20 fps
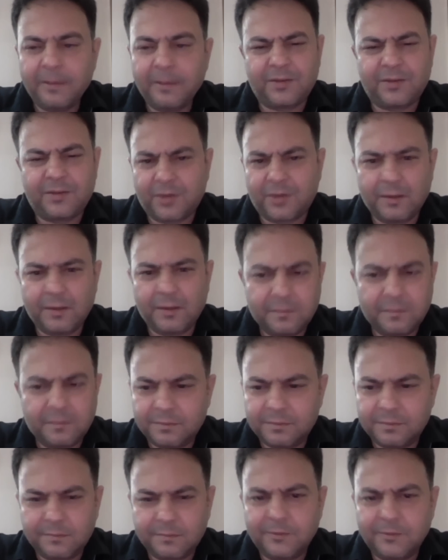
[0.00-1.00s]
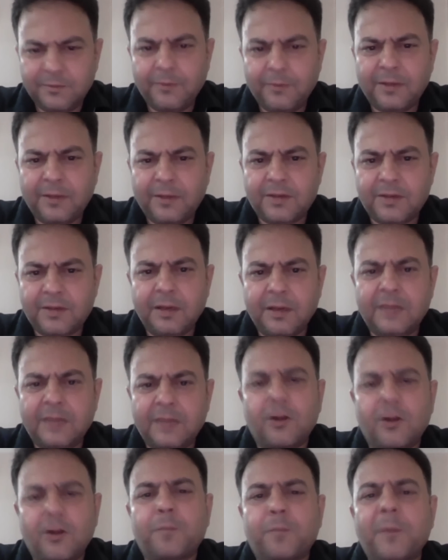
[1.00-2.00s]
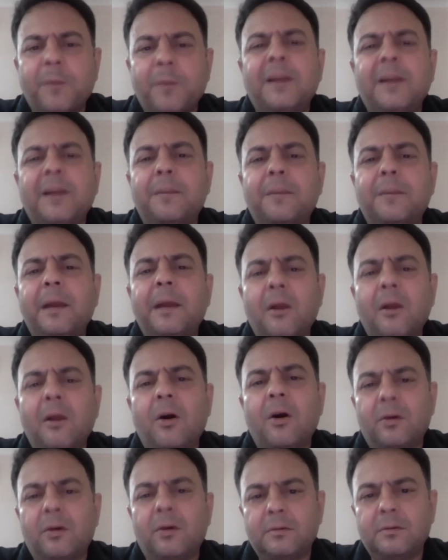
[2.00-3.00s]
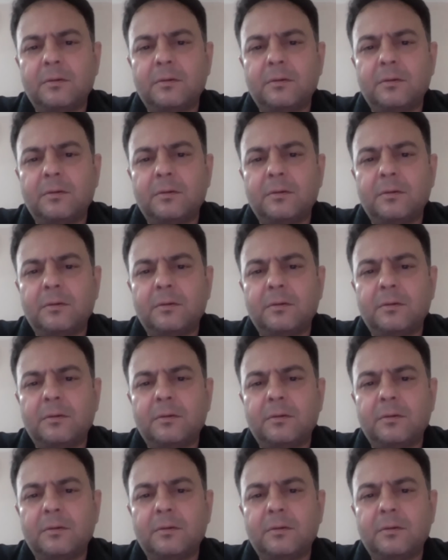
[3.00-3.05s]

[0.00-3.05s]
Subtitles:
which is not permitted by law.